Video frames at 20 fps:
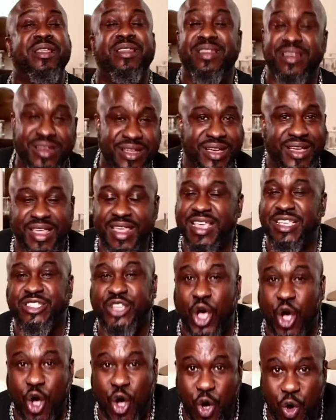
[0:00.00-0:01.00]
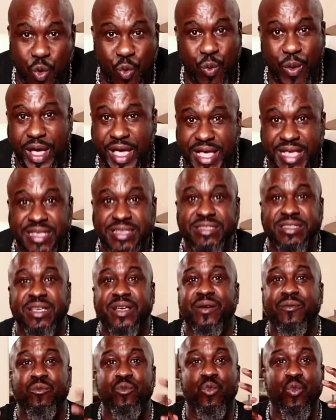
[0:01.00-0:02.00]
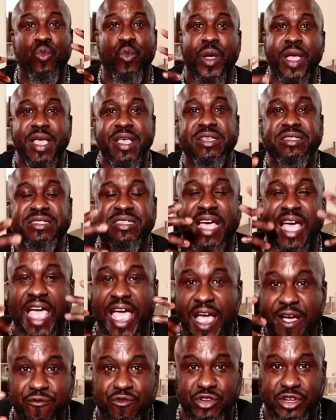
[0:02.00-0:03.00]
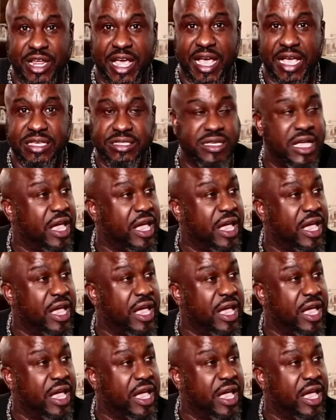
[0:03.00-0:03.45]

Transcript: look, it's always ways to advertise.